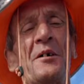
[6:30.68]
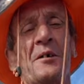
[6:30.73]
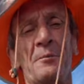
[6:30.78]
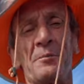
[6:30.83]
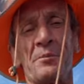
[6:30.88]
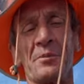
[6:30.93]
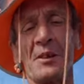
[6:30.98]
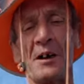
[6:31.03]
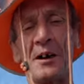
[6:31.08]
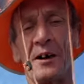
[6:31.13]
I
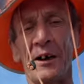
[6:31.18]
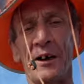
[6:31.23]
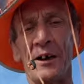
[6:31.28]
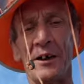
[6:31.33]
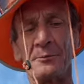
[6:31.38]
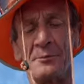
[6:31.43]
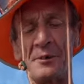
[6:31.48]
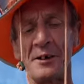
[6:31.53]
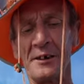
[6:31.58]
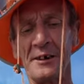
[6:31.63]
love these
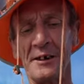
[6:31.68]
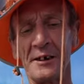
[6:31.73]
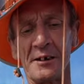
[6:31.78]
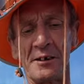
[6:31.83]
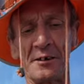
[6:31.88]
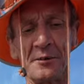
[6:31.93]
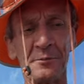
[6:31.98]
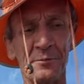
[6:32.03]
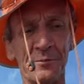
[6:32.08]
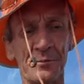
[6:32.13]
kind of
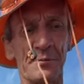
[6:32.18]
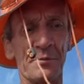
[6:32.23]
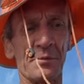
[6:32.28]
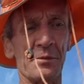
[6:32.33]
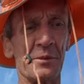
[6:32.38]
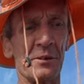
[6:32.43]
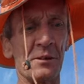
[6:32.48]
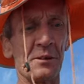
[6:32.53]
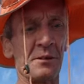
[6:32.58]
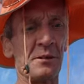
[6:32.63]
encounters,
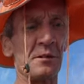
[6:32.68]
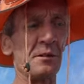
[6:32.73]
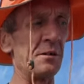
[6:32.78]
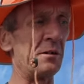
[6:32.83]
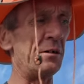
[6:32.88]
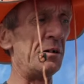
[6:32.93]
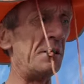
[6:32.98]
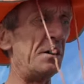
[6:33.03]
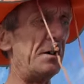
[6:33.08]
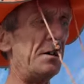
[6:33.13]
because even
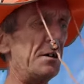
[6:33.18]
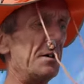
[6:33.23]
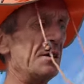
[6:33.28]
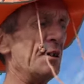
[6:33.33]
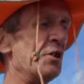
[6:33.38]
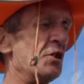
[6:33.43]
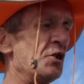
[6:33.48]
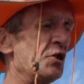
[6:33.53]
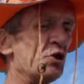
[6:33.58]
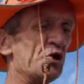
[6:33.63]
though it was
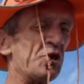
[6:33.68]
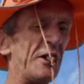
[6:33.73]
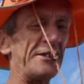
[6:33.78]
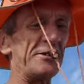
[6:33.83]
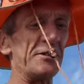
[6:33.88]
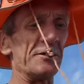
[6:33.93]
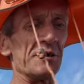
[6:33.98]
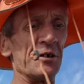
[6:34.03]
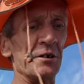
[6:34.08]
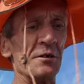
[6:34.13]
very
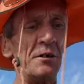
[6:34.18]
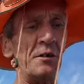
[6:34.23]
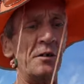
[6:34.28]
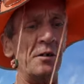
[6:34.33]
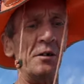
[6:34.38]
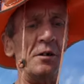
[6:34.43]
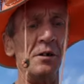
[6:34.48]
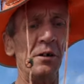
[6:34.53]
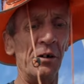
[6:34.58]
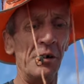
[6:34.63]
brief,
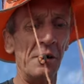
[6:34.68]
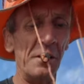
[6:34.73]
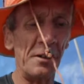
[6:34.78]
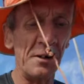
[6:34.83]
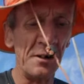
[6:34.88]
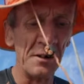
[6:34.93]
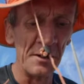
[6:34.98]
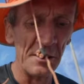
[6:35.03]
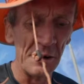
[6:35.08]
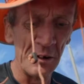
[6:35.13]
we were
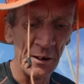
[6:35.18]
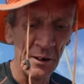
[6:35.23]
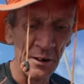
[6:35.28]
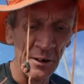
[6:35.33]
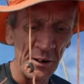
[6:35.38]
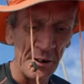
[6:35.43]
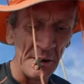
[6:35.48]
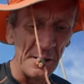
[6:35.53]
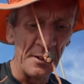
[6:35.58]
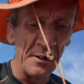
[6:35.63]
able
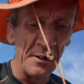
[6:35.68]
to